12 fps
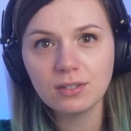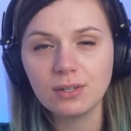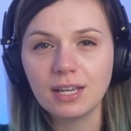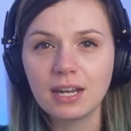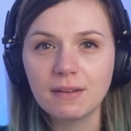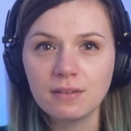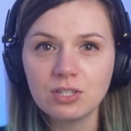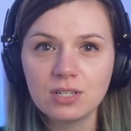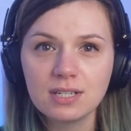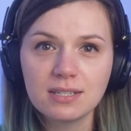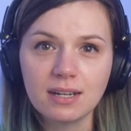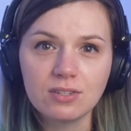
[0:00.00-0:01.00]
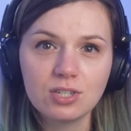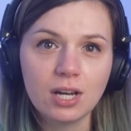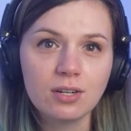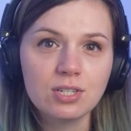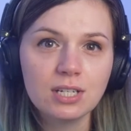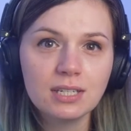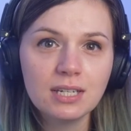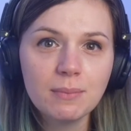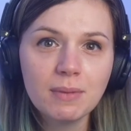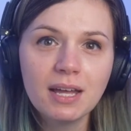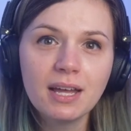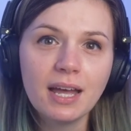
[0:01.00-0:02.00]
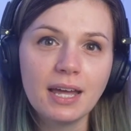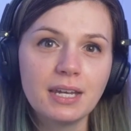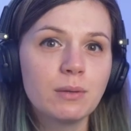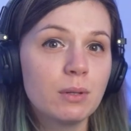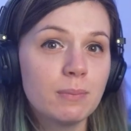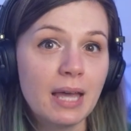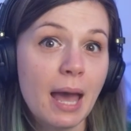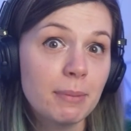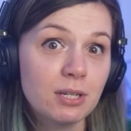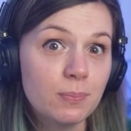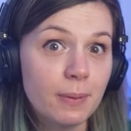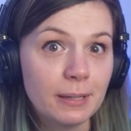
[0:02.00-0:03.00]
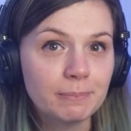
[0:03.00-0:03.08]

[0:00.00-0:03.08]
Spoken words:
you can eventually start charging them and they will be happy to pay.